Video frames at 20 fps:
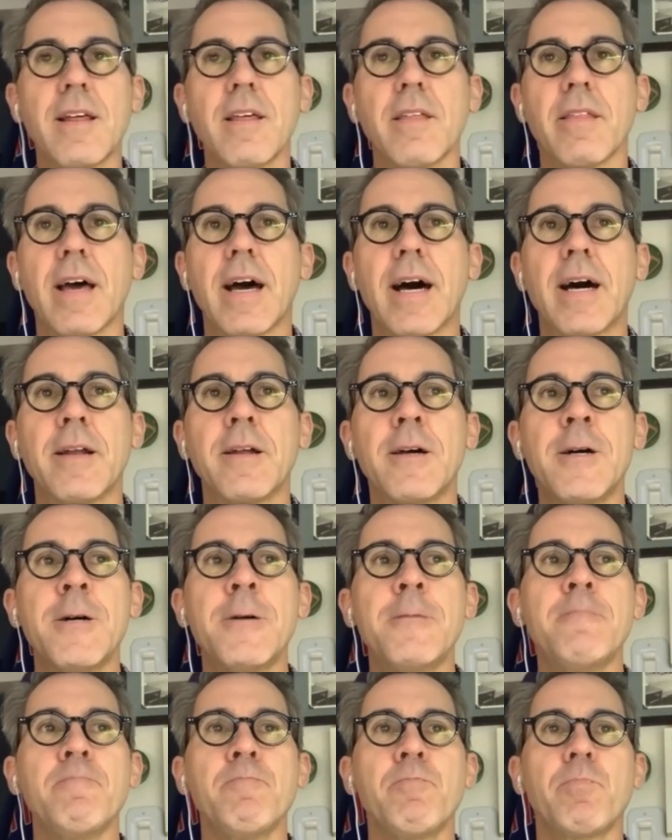doing any of
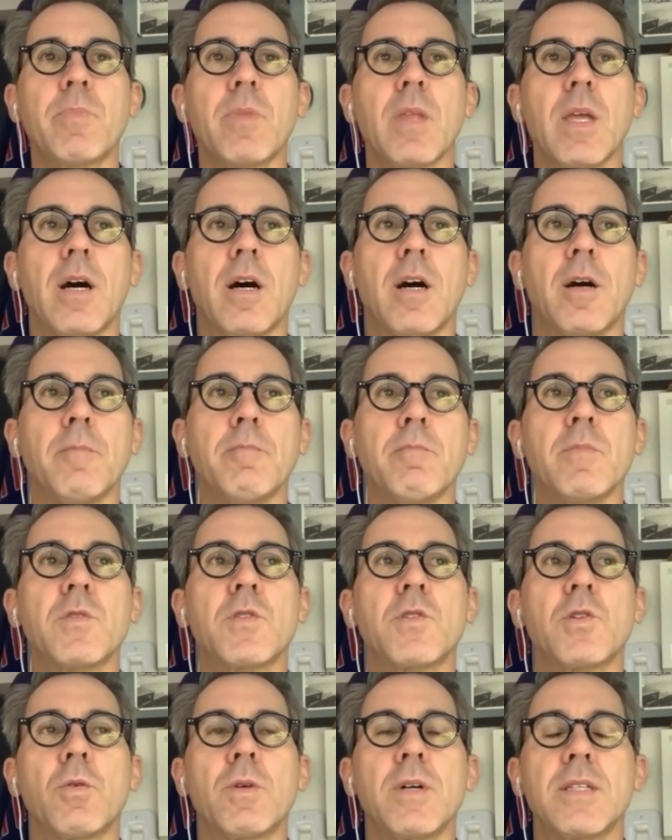
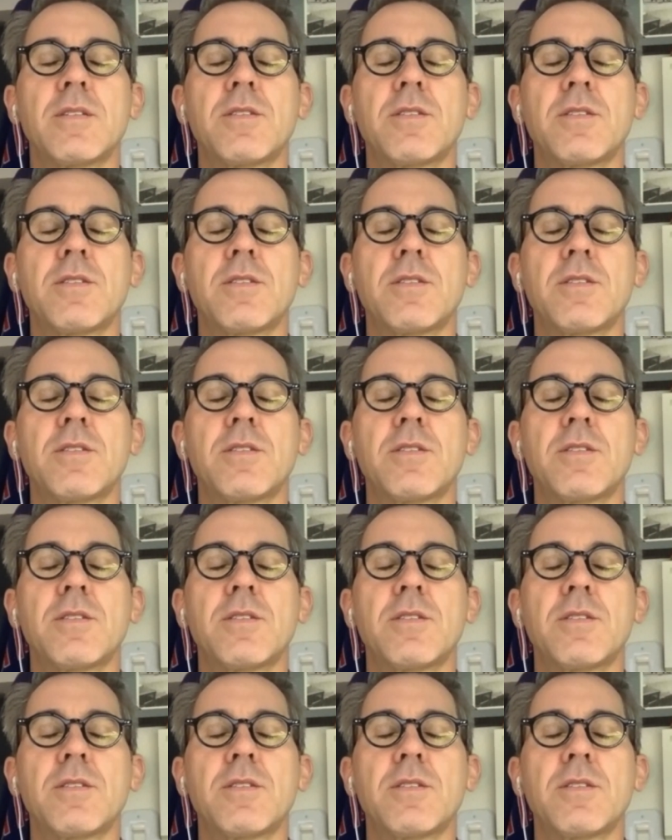that.